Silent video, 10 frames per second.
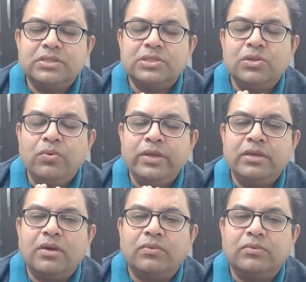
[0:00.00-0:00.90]
slowing
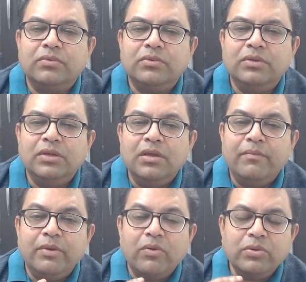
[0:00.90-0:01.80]
down
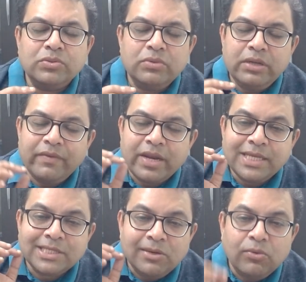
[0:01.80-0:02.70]
because only when I
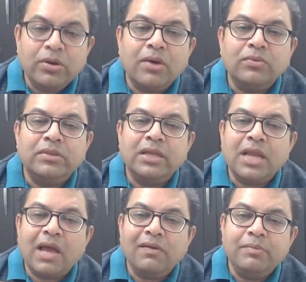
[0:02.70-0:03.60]
slow down, then
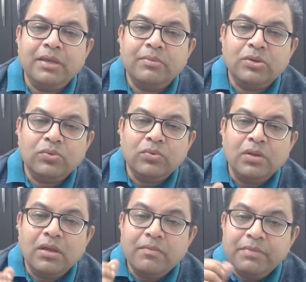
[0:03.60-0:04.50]
I will be able to
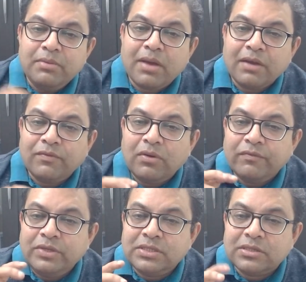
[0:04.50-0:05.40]
be mindful
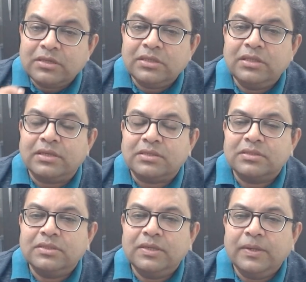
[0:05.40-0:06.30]
of these subtle things.